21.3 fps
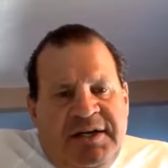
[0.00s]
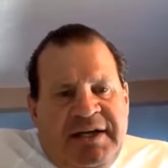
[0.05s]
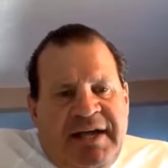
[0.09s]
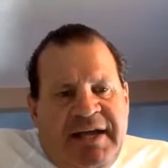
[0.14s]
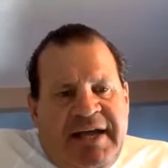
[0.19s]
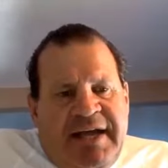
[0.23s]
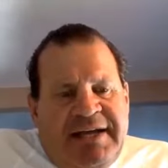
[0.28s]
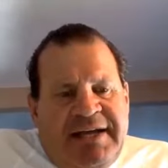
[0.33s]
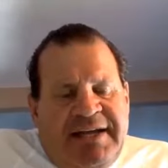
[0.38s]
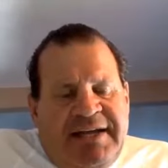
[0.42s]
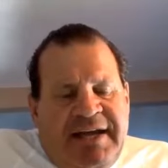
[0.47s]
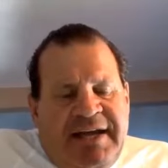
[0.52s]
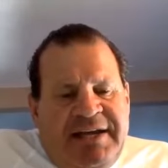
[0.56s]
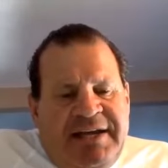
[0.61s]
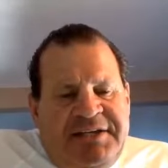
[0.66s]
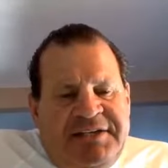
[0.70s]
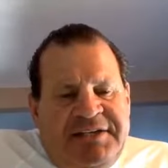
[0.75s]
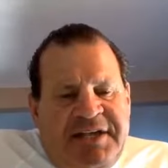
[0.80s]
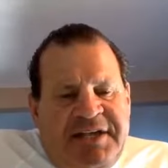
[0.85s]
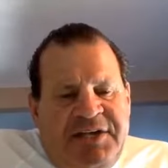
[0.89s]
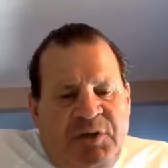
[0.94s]
And he
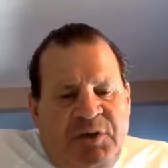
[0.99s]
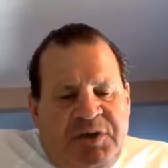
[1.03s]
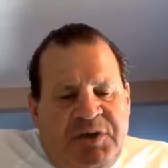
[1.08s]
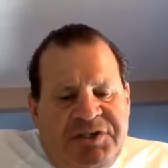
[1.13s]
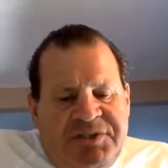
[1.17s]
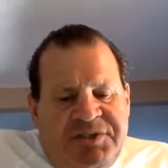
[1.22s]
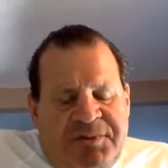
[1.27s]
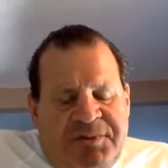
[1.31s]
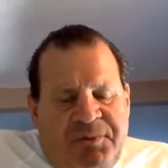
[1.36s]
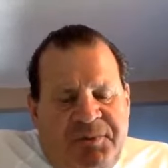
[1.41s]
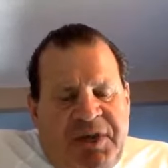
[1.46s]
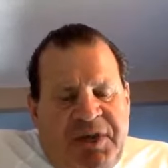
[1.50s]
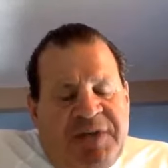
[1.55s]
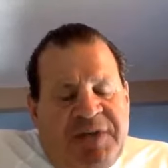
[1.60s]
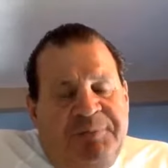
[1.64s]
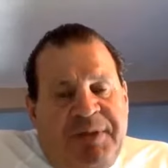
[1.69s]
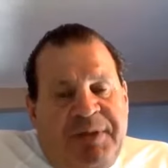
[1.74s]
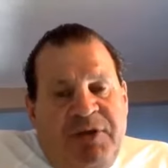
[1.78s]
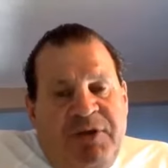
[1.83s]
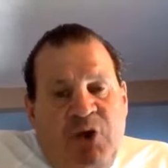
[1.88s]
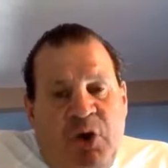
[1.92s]
said to us, we had to
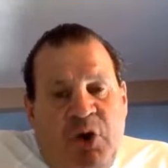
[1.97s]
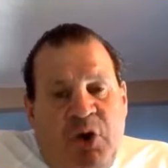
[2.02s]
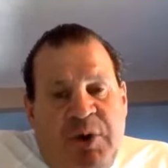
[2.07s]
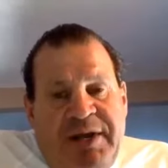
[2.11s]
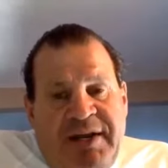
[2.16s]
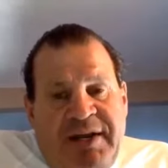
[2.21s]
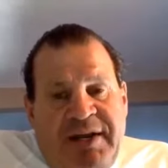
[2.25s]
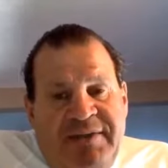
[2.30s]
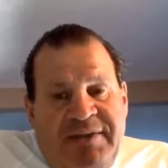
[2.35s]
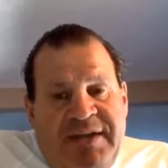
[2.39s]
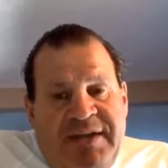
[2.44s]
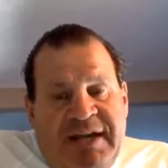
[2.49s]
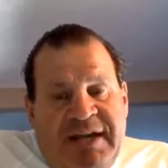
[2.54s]
play Norway again the next